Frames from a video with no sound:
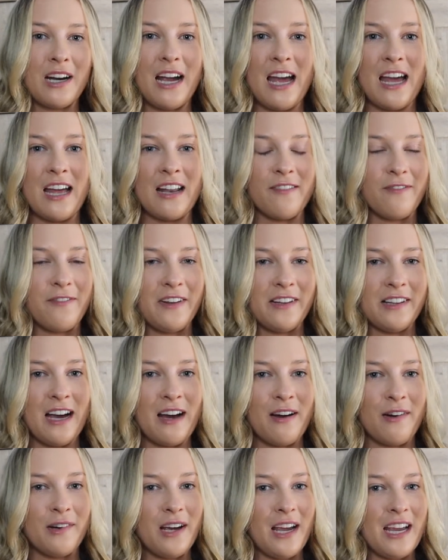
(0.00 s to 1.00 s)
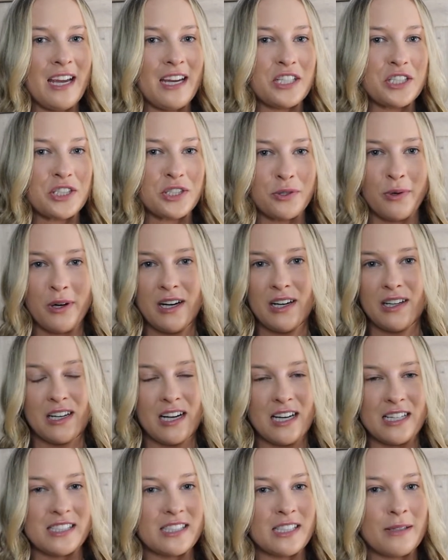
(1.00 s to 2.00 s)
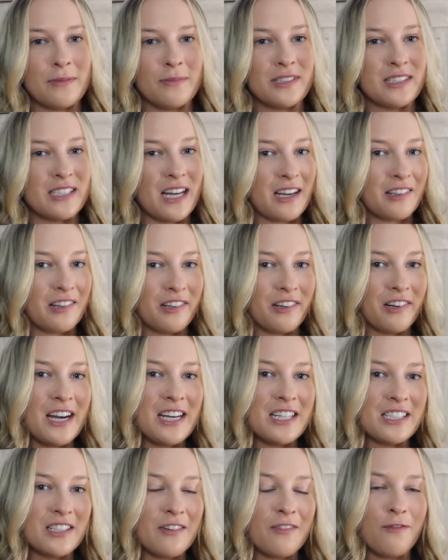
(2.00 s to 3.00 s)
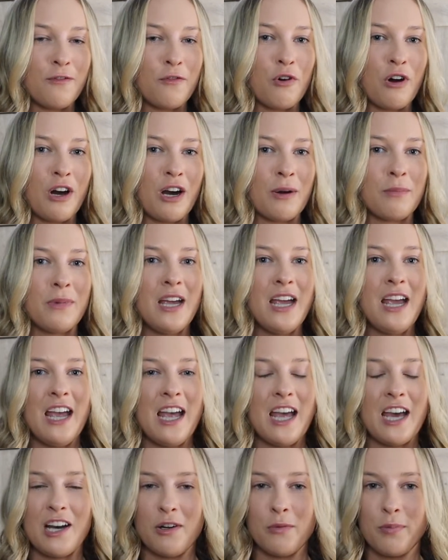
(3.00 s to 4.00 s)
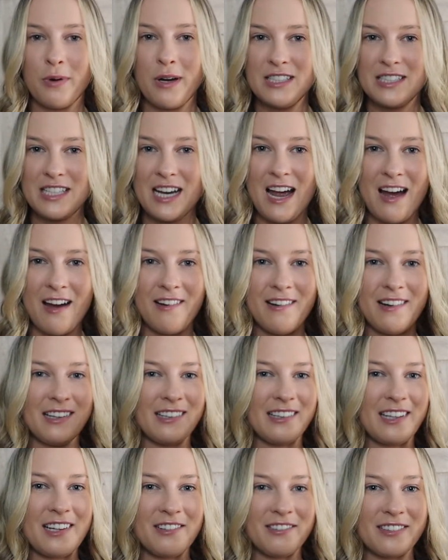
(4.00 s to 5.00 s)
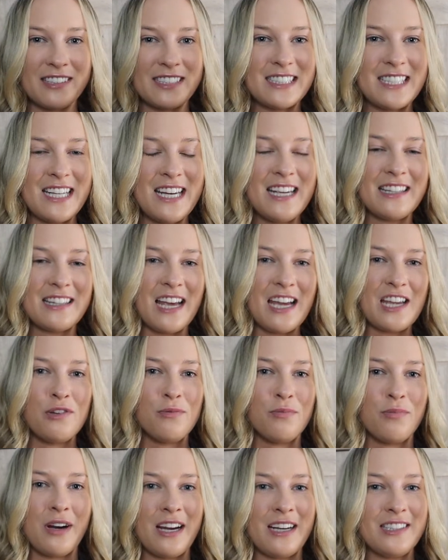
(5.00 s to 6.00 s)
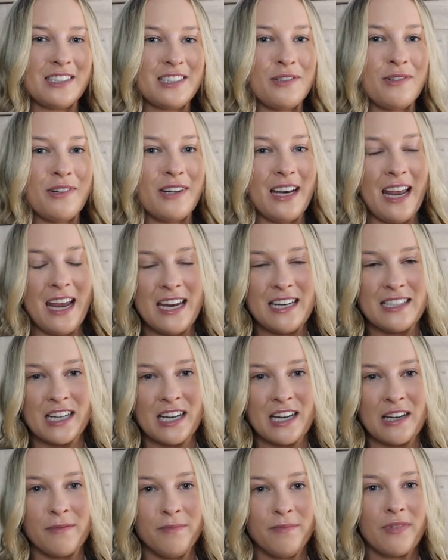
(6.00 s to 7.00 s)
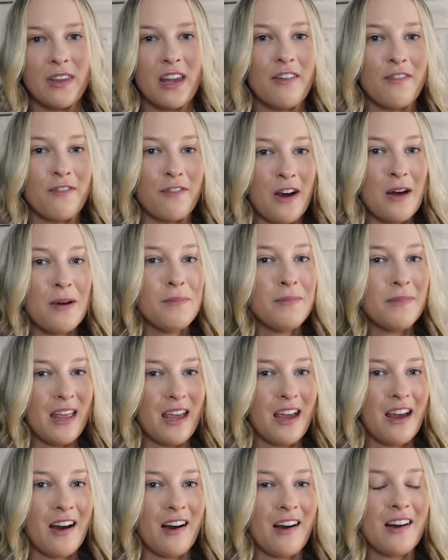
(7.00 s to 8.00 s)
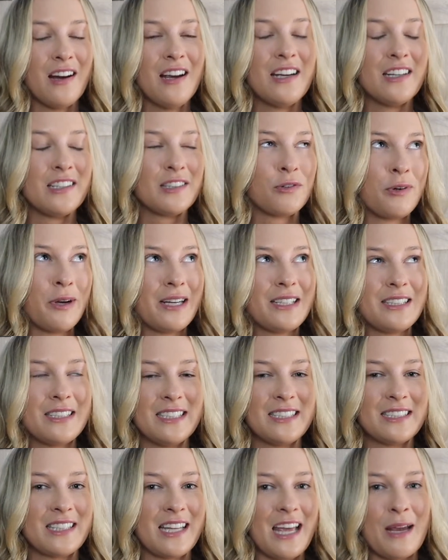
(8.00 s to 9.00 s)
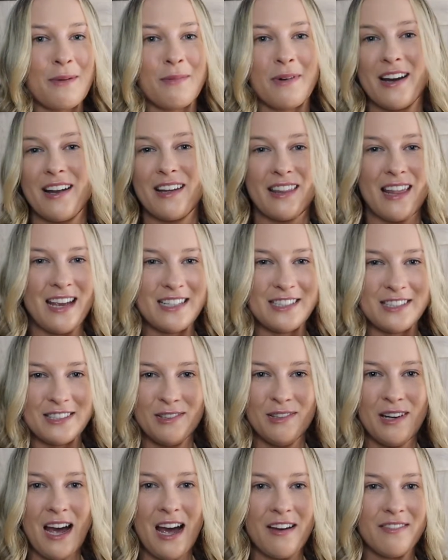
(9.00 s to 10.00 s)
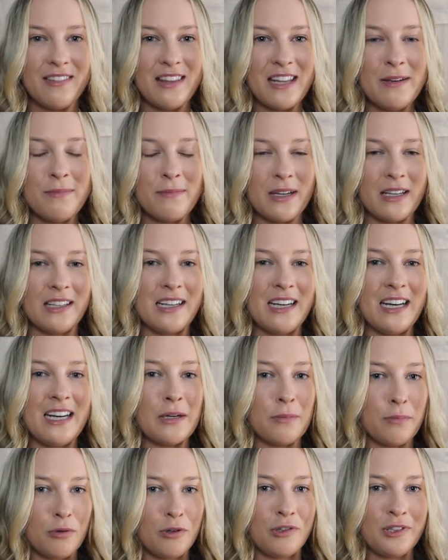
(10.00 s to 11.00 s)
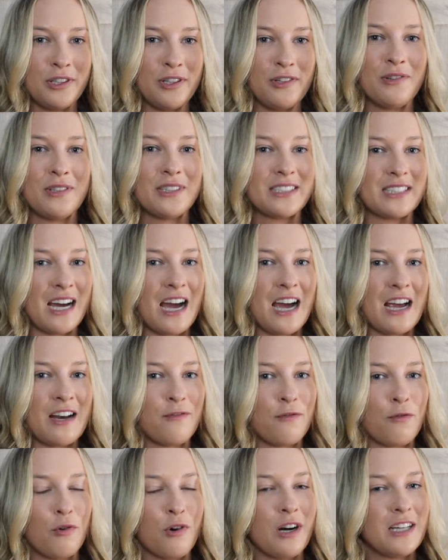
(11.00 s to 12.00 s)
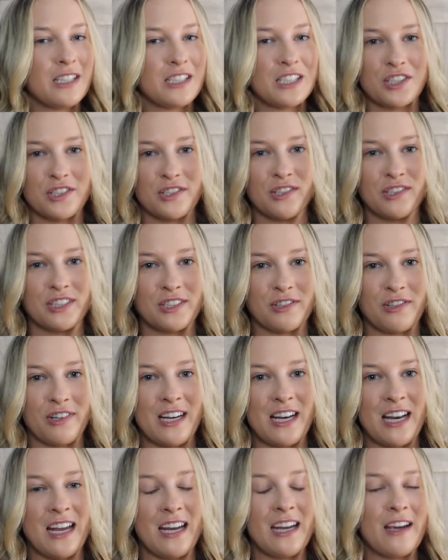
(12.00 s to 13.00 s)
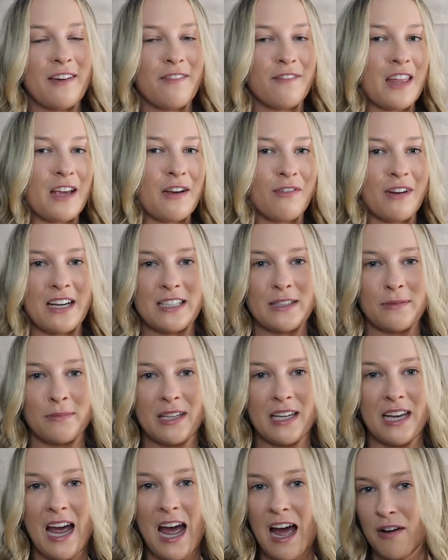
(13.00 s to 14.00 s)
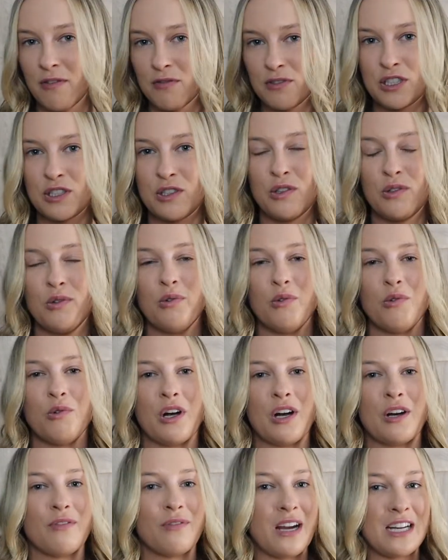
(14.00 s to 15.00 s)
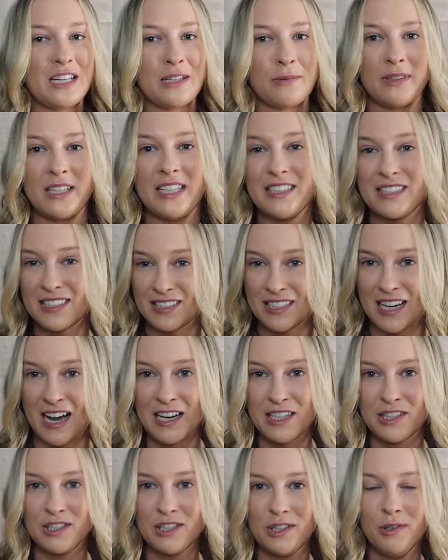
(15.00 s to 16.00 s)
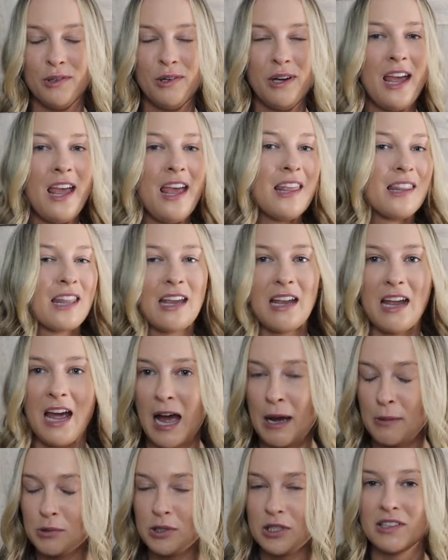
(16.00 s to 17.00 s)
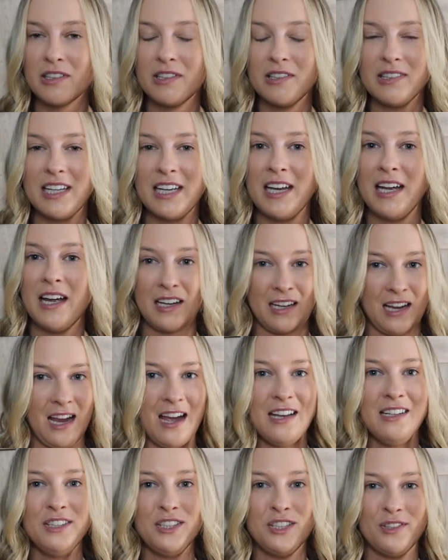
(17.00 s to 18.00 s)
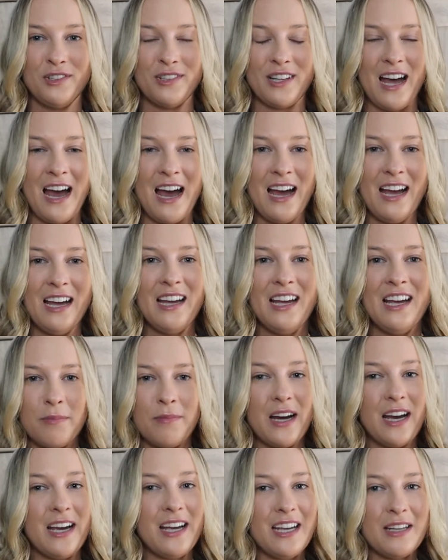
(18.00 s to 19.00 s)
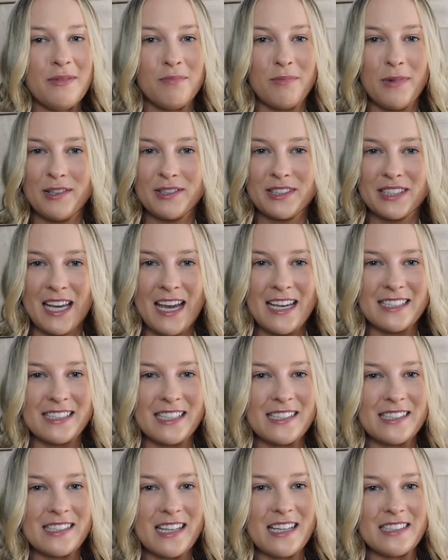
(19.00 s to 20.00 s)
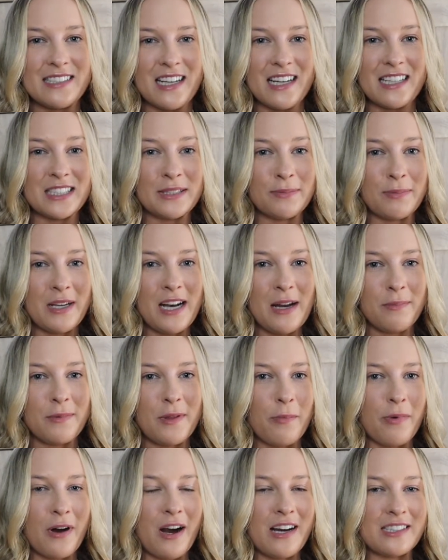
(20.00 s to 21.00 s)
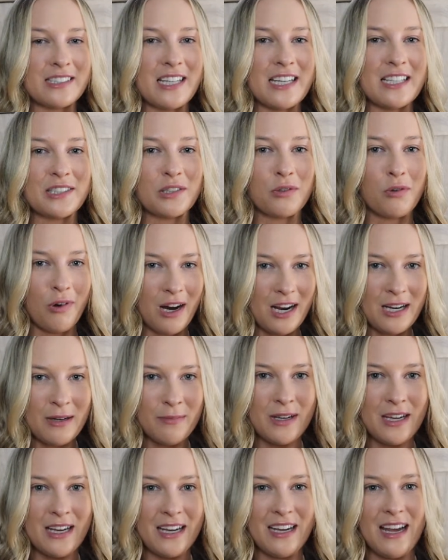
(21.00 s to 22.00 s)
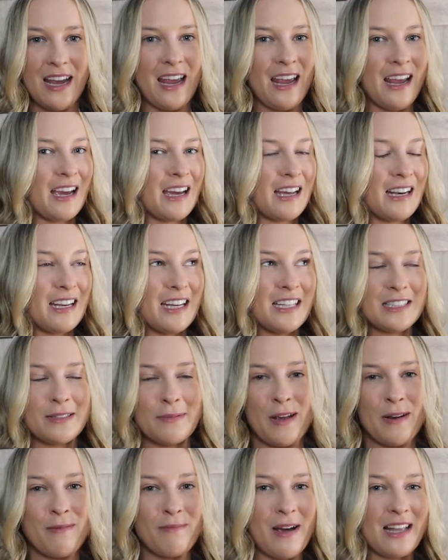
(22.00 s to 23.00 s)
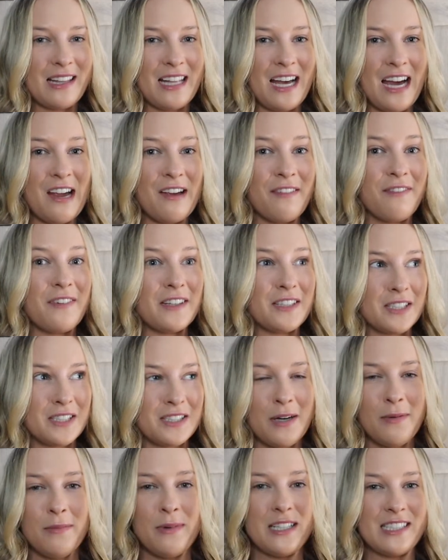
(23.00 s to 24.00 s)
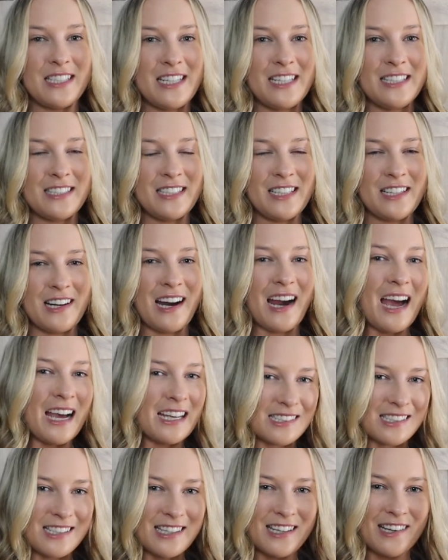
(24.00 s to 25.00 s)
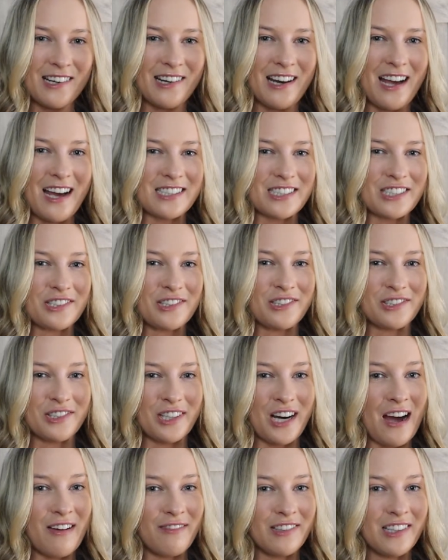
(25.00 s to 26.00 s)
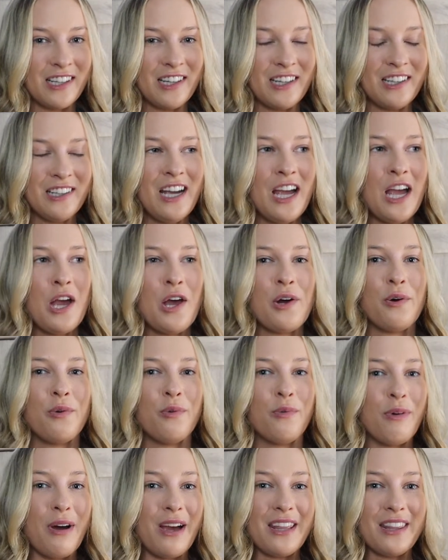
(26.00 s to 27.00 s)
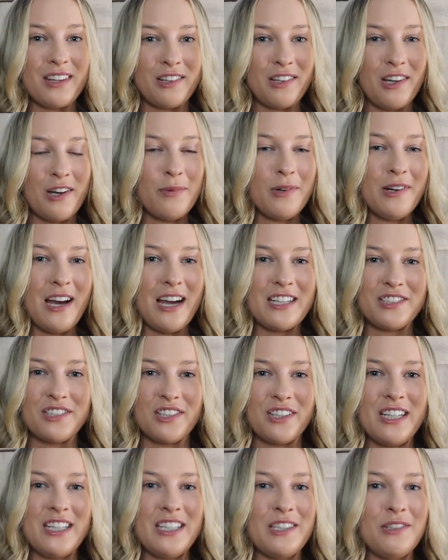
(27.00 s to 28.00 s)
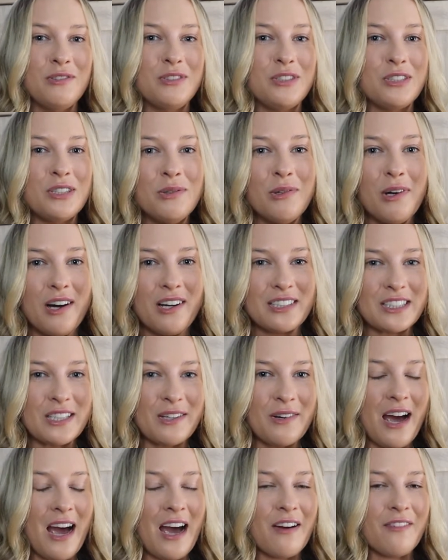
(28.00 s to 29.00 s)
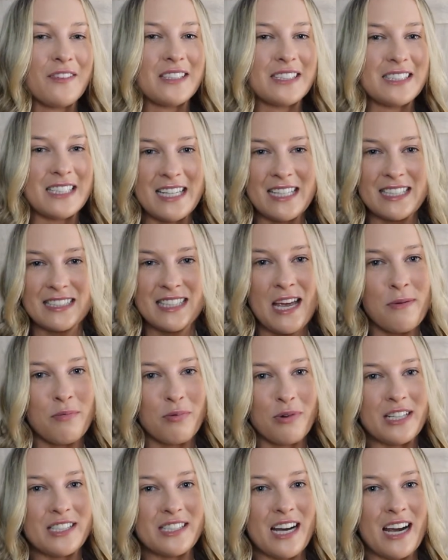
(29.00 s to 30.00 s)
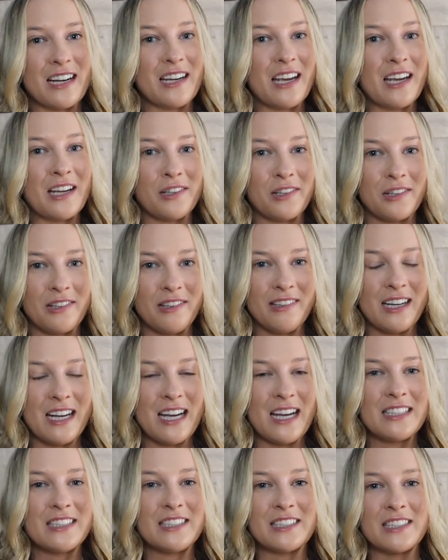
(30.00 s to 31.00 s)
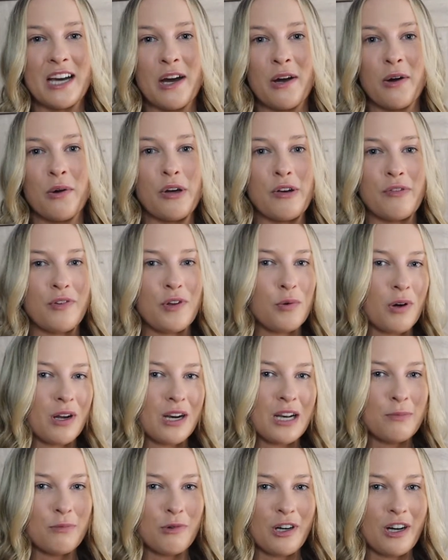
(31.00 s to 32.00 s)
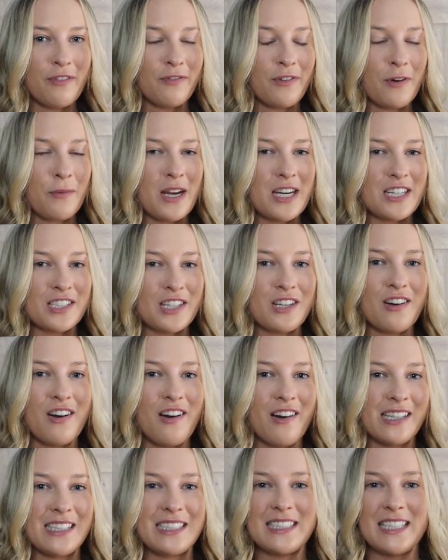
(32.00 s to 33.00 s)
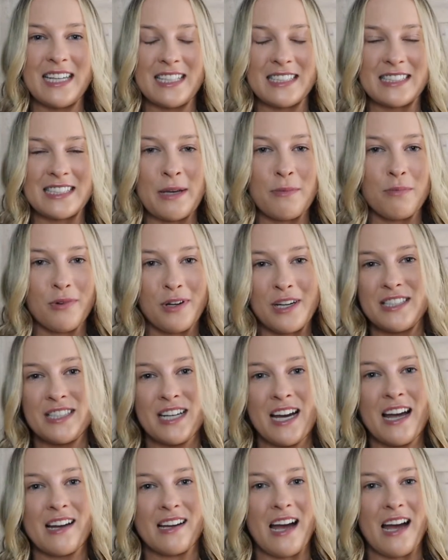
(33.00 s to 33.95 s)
and fill out a short customs declaration form. It'll print you out a little receipt that you bring to an agent. From there, quick disclaimer, they do have the ability to pull you aside for additional screening if they randomly have to or randomly decide to. They absolutely can do that, but in most cases, it does speed up the process quite a bit, and it's made my life so much easier as an international traveler. With global entry, you do also have TSA PreCheck included, so if you wanted more information on TSA PreCheck,